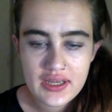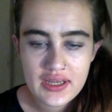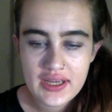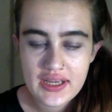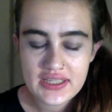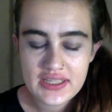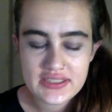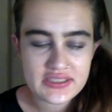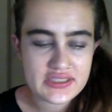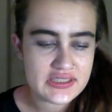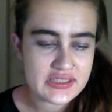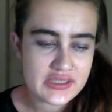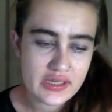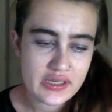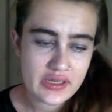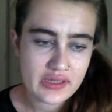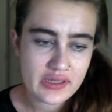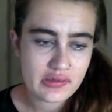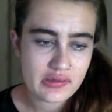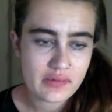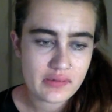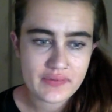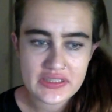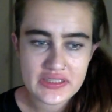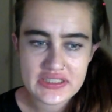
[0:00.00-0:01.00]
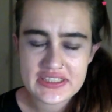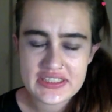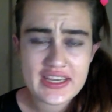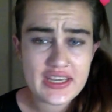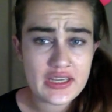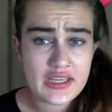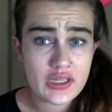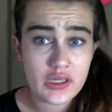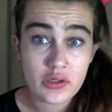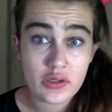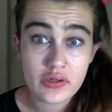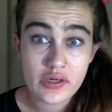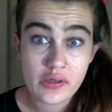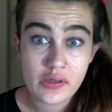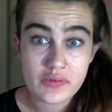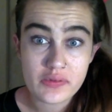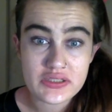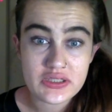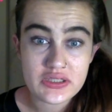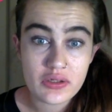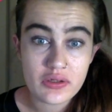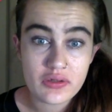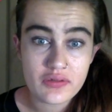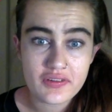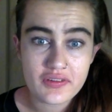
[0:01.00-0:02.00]
as I said, I thought my skiing career
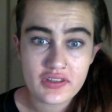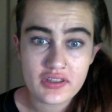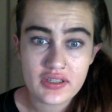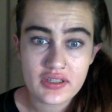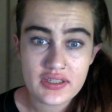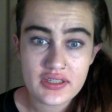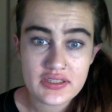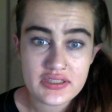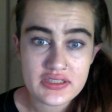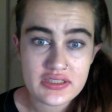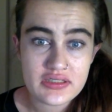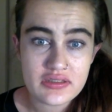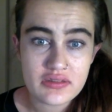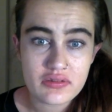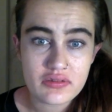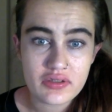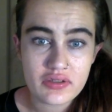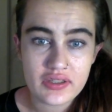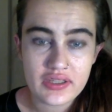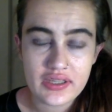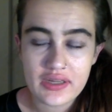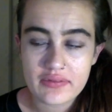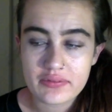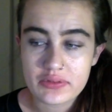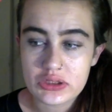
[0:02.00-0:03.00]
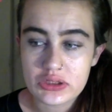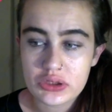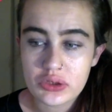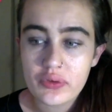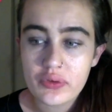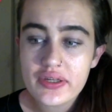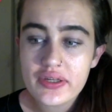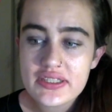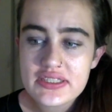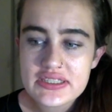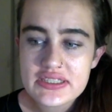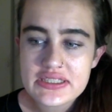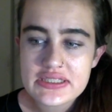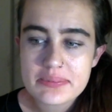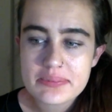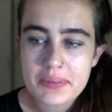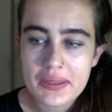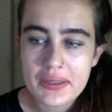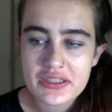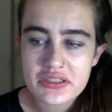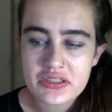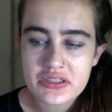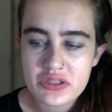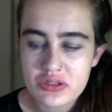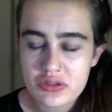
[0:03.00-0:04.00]
was over. I didn't really have a choice
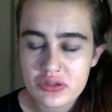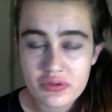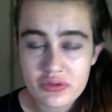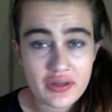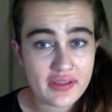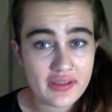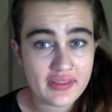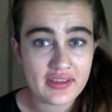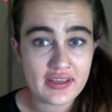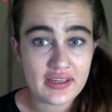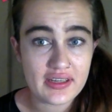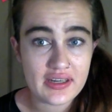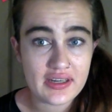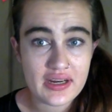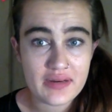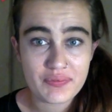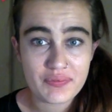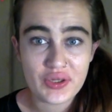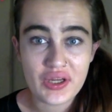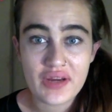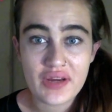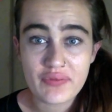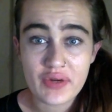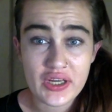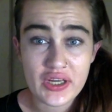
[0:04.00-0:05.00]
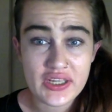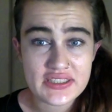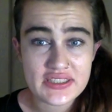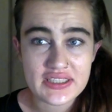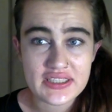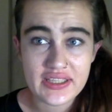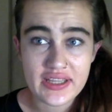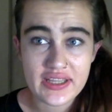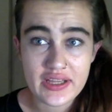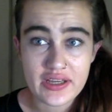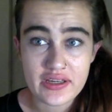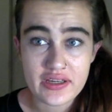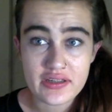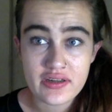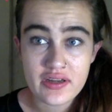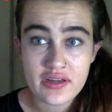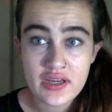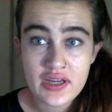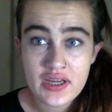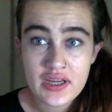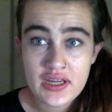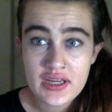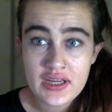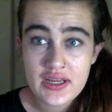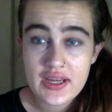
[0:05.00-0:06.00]
but to do nothing and become isolated.
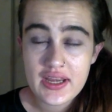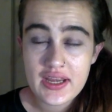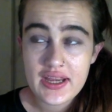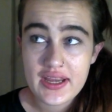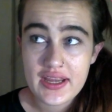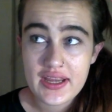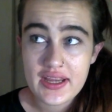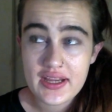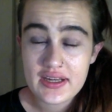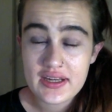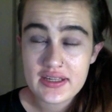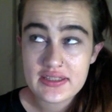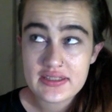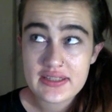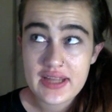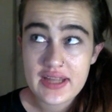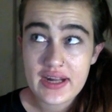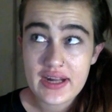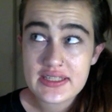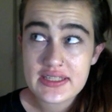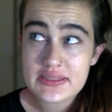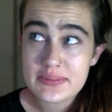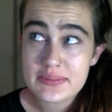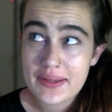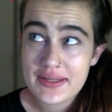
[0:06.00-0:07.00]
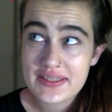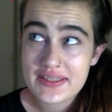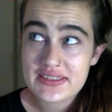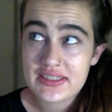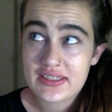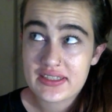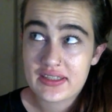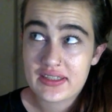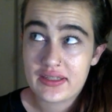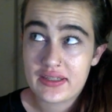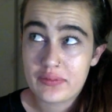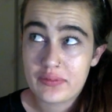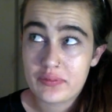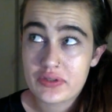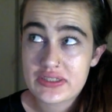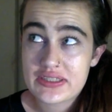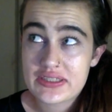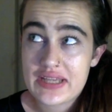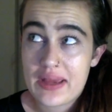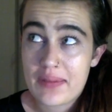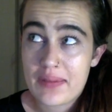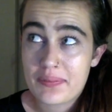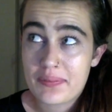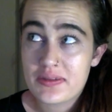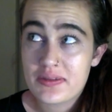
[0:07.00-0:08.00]
And that is basically what's
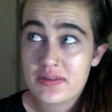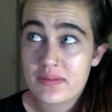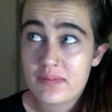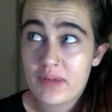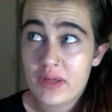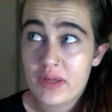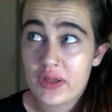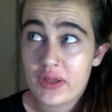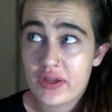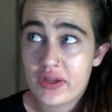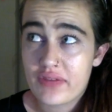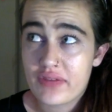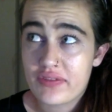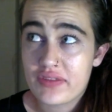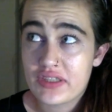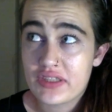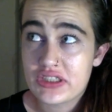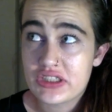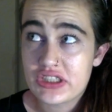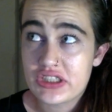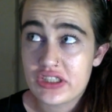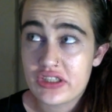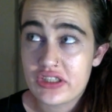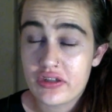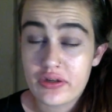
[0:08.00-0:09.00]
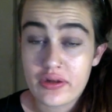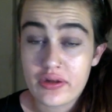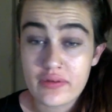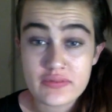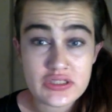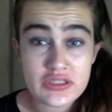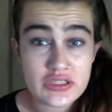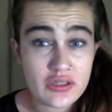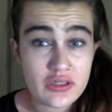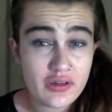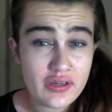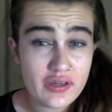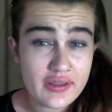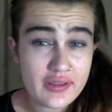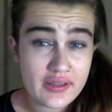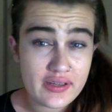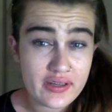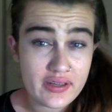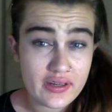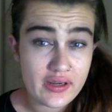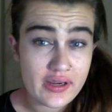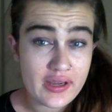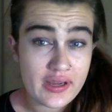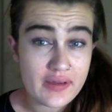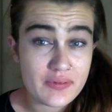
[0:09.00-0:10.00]
happened in my life this year. And I'm sorry that
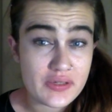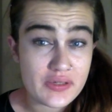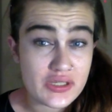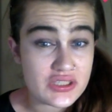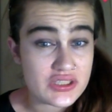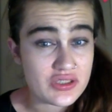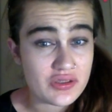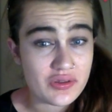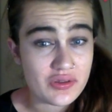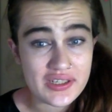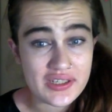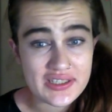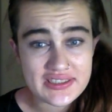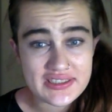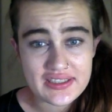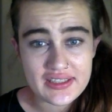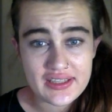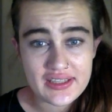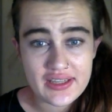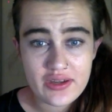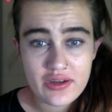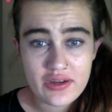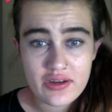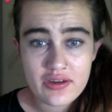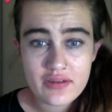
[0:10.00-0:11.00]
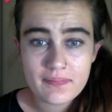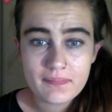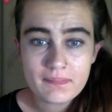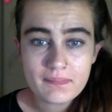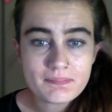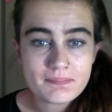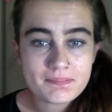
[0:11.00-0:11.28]
I have been so isolated.